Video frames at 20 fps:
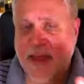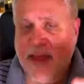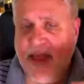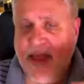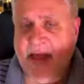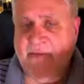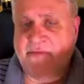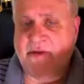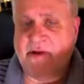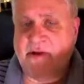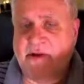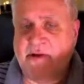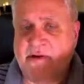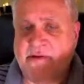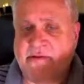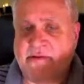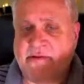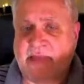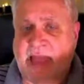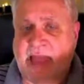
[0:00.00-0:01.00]
If
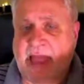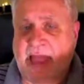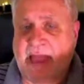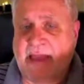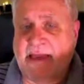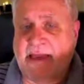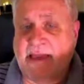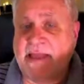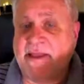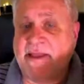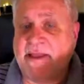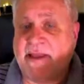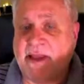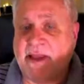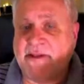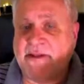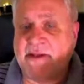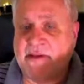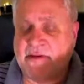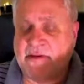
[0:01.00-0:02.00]
there's a
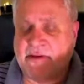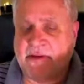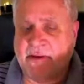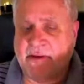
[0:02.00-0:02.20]
contingency